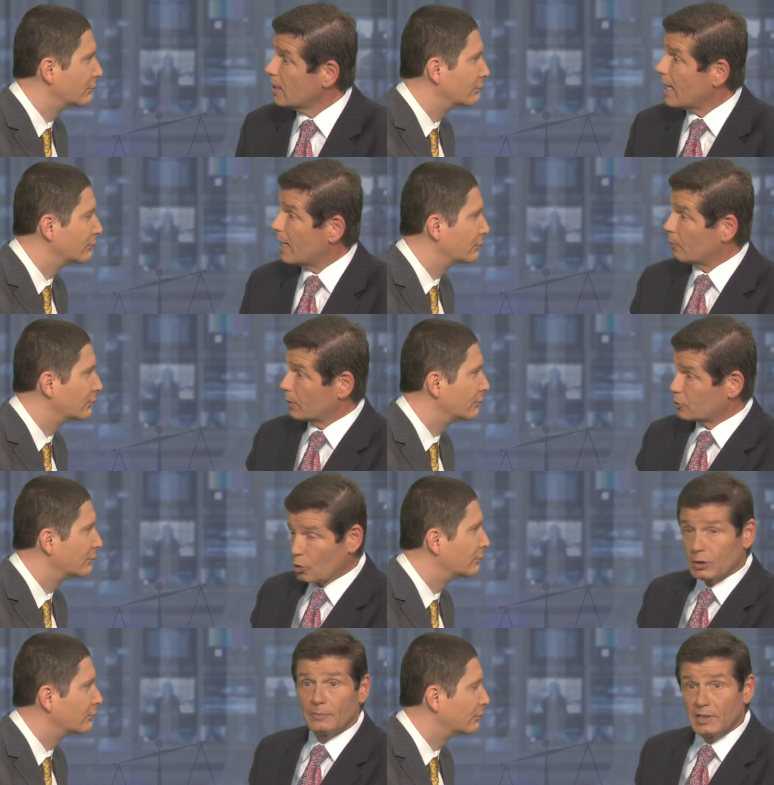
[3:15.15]
Speaker 1: and we
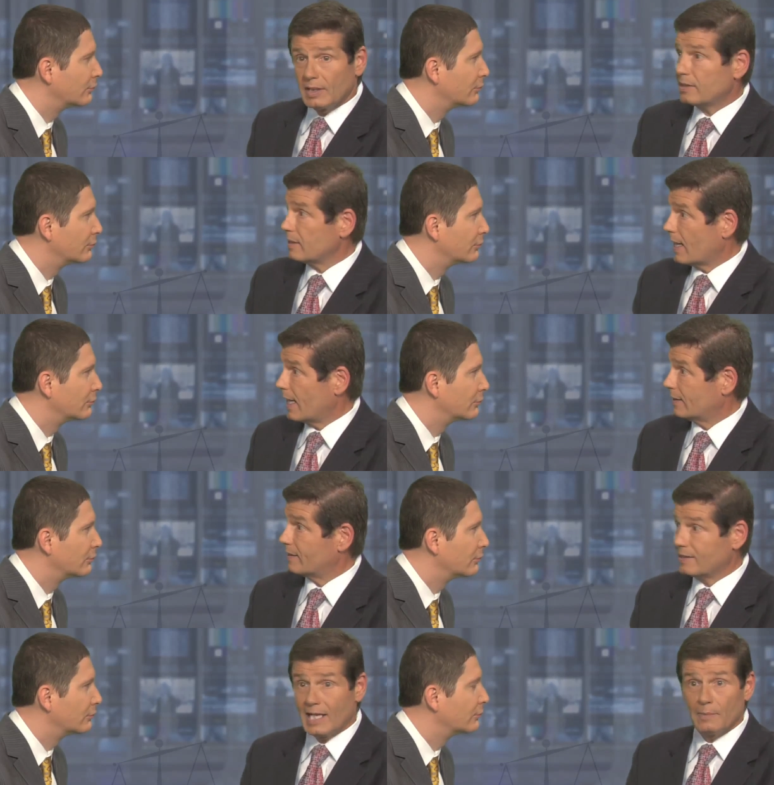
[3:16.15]
showed them to the DA. The
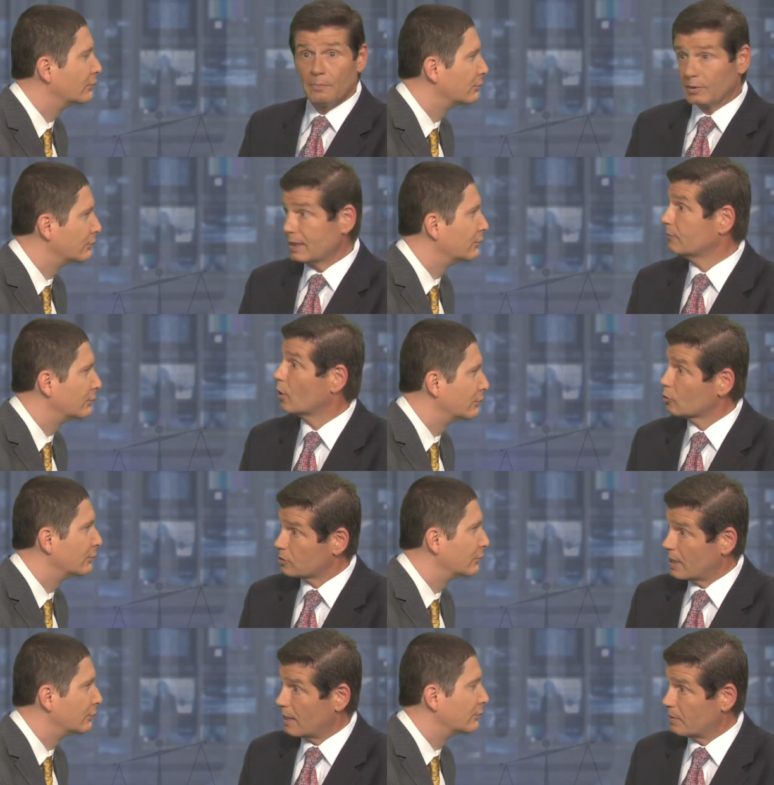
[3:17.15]
DA believed those
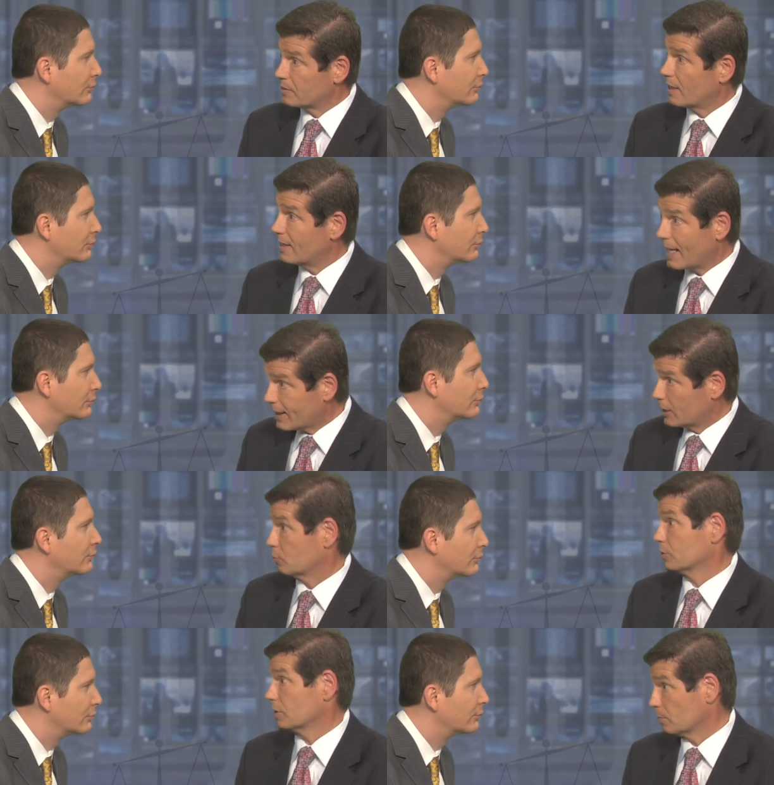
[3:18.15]
statements, and that case
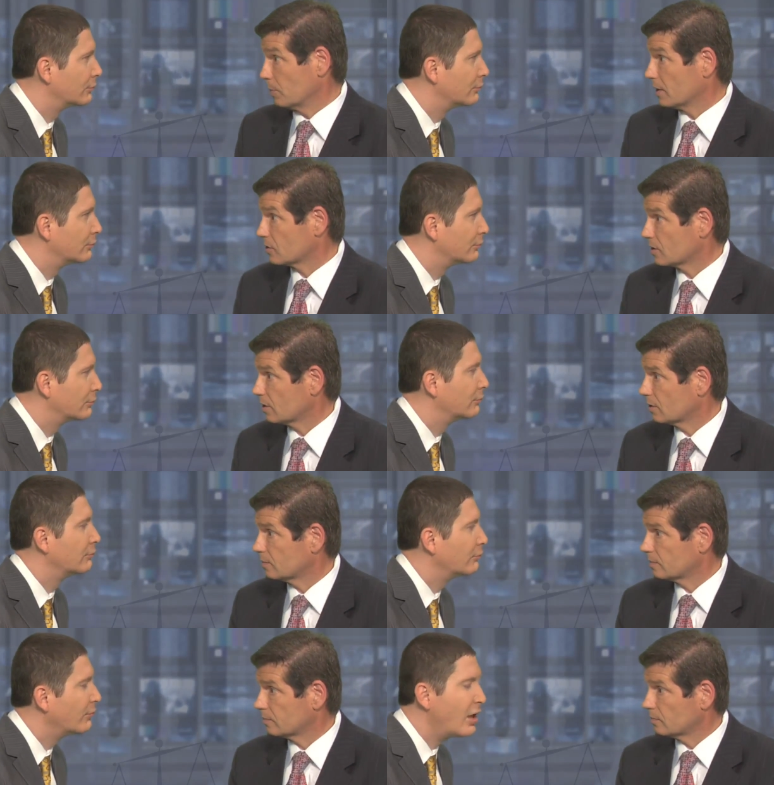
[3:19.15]
was dismissed.
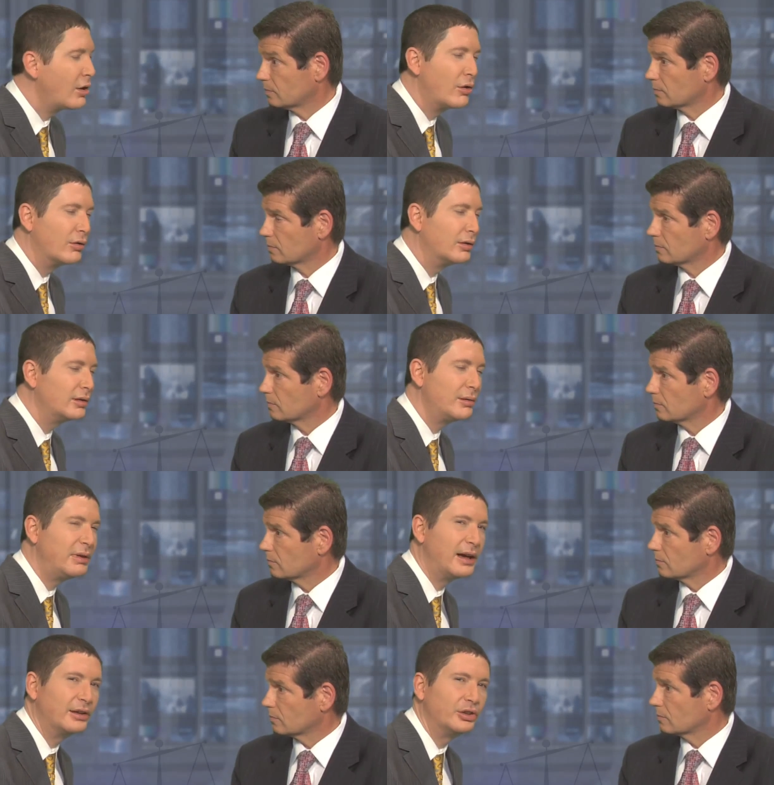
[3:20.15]
Speaker 2: Let
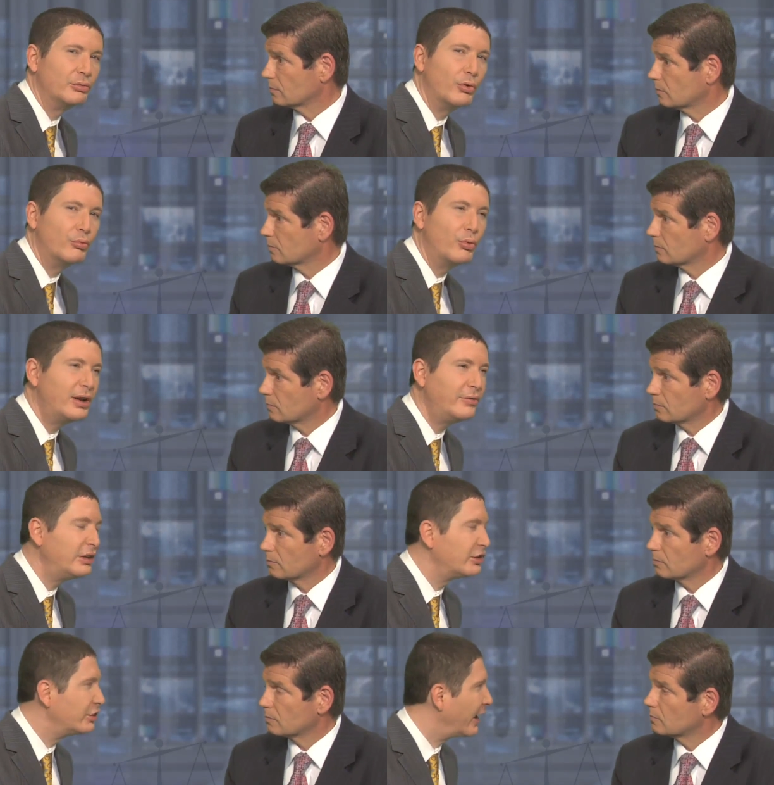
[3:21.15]
me ask you, what if
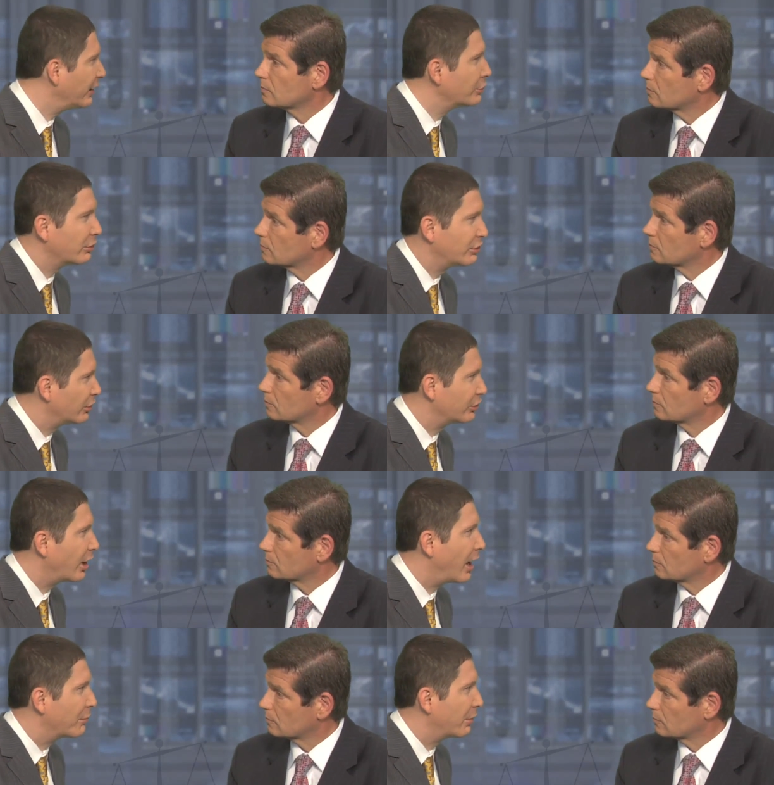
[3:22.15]
it's dangerous to
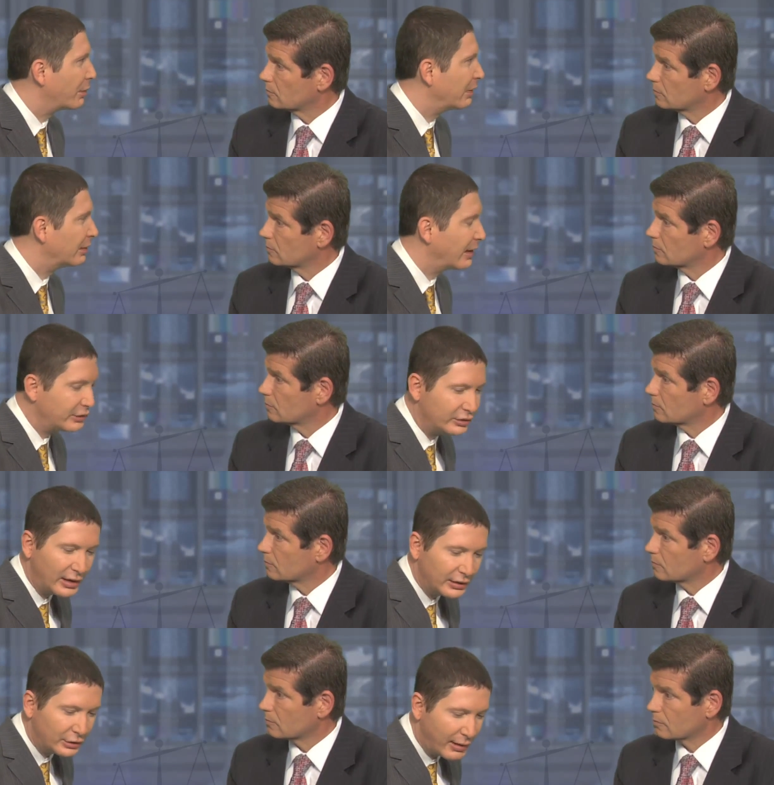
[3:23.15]
stop? I mean, let's
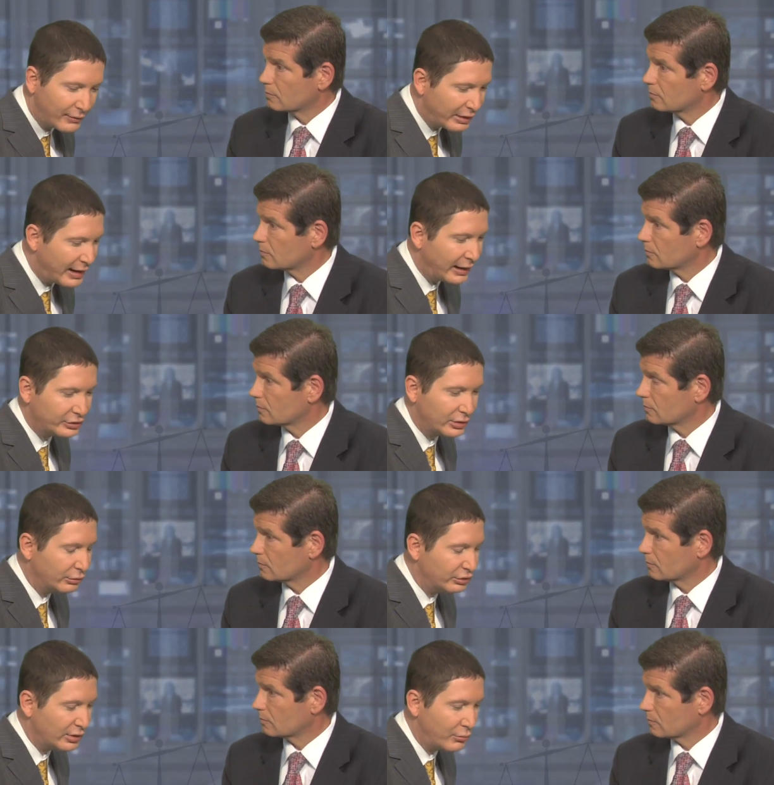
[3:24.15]
say you have an accident
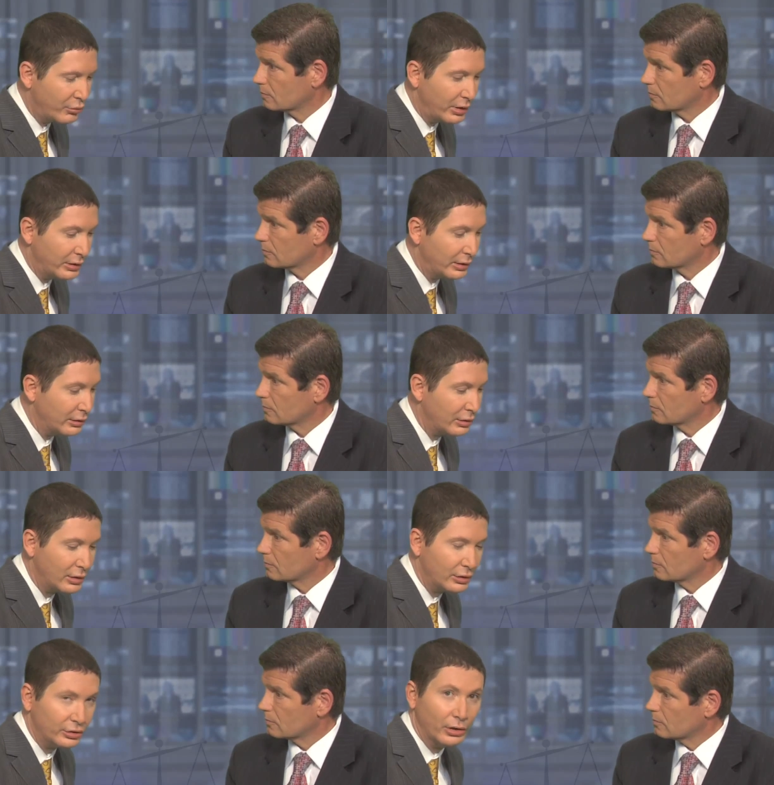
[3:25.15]
with someone and
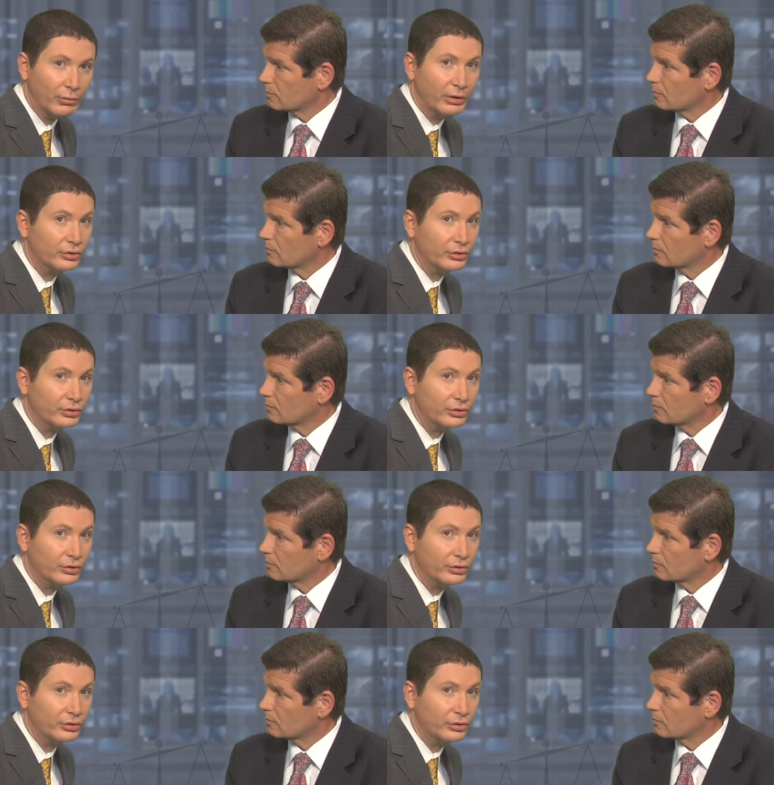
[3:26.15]
you're in